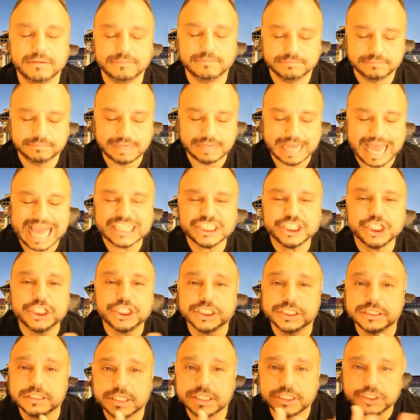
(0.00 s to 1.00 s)

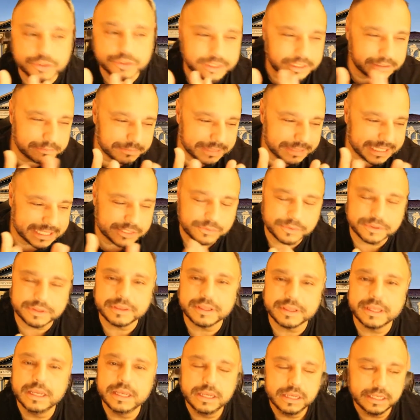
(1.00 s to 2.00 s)
action that you can mess with.
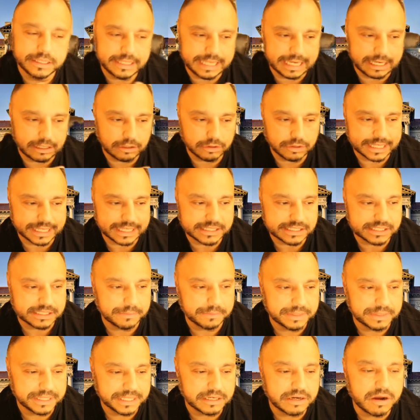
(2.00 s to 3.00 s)
Take a look at some
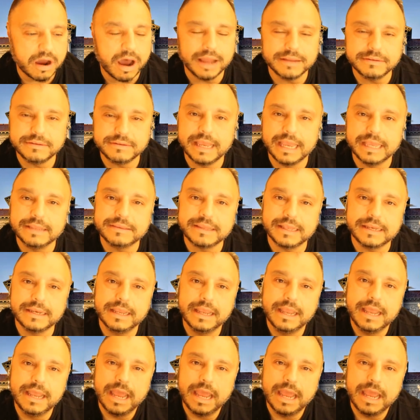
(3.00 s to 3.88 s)
of the content and